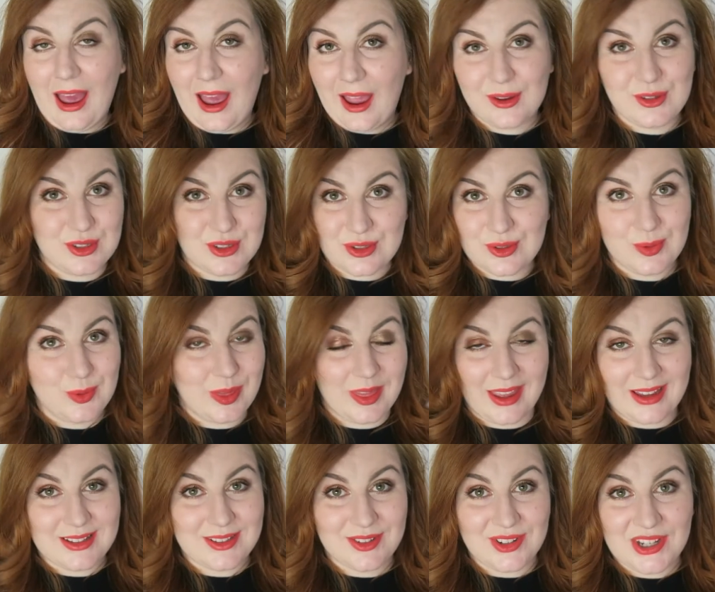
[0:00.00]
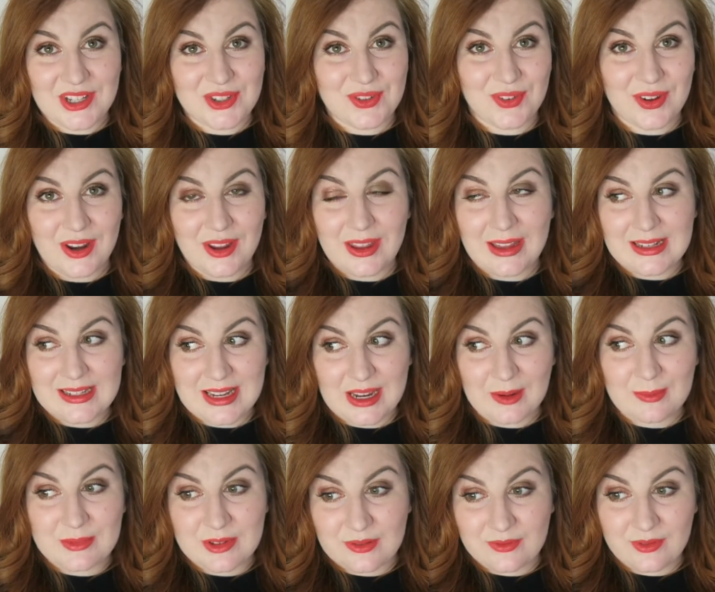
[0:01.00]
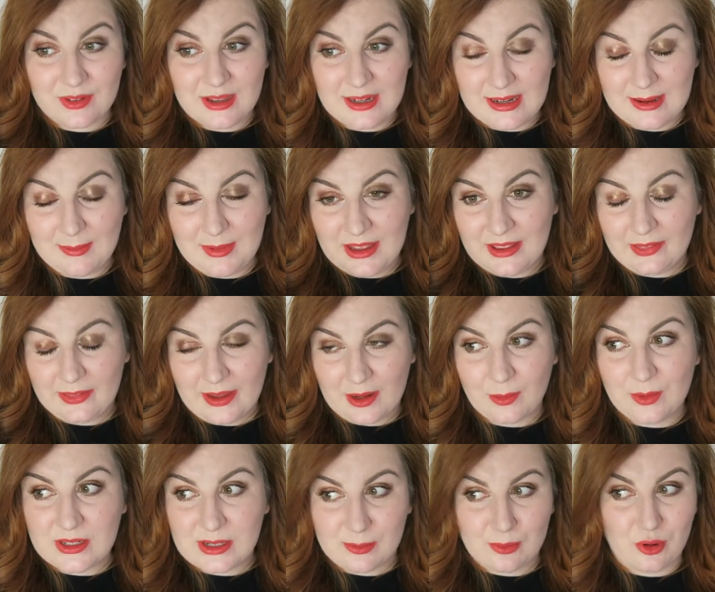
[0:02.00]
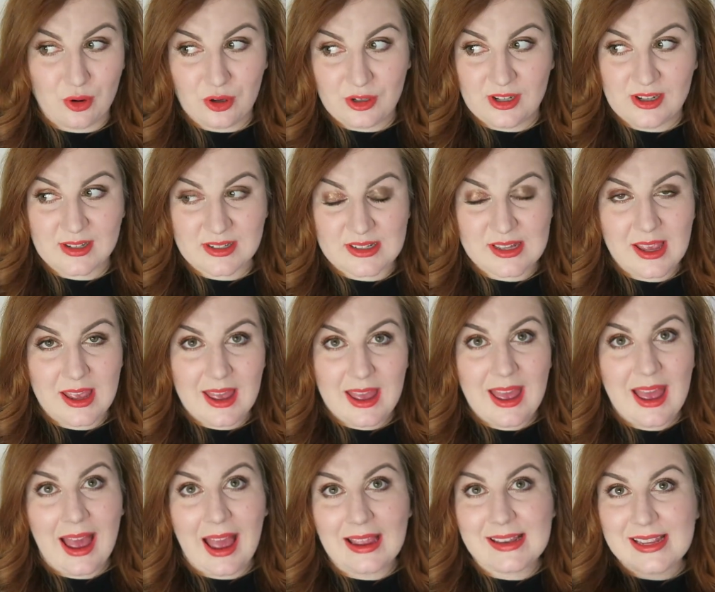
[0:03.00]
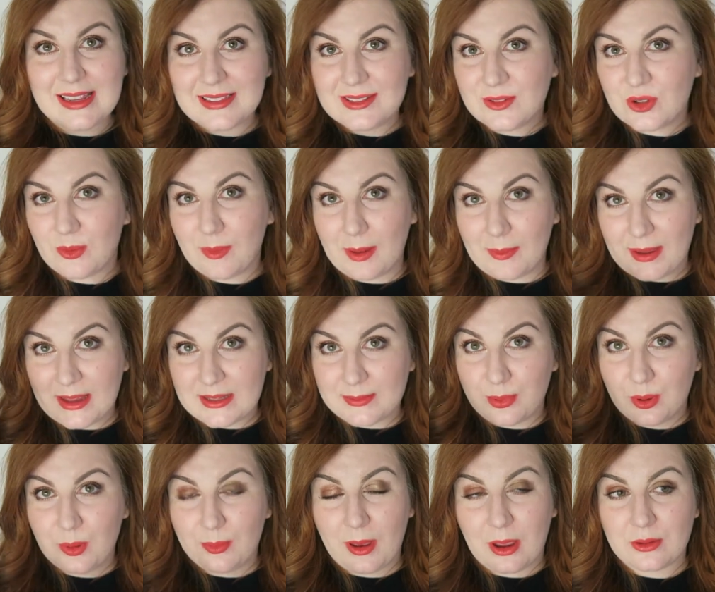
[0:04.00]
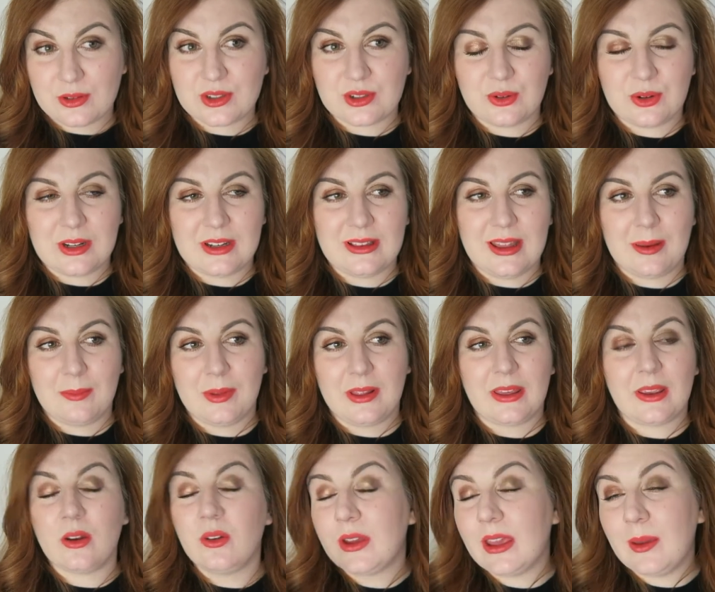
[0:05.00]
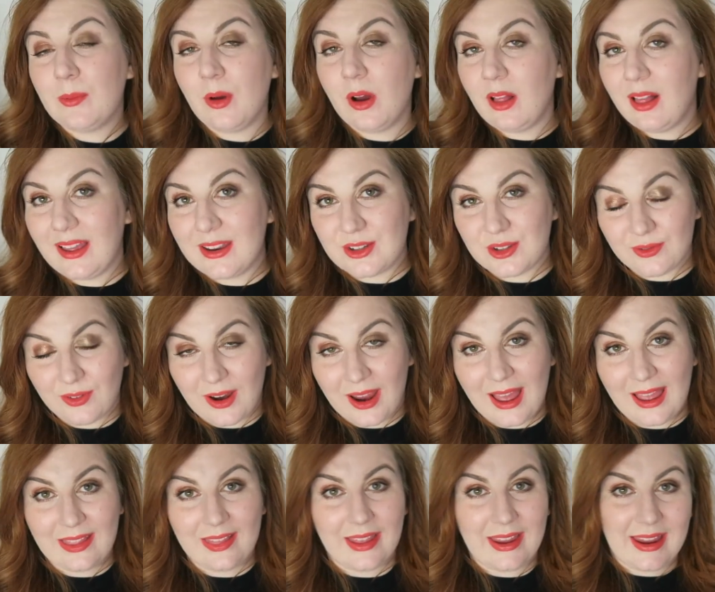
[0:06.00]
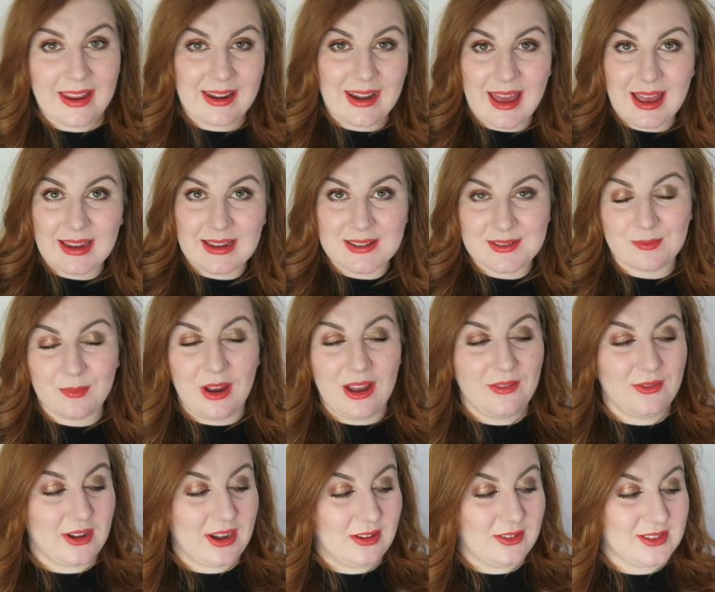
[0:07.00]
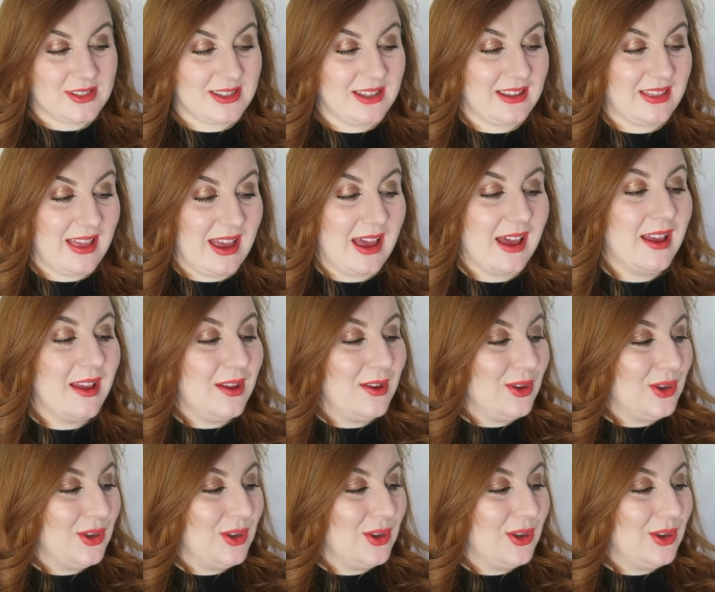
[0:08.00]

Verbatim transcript: I just don't think to reach for it in terms of creamy, liquidy products. I tend to do my base, put powder on and then be like, okay, what will I do for highlight and eyes and whatever else like that.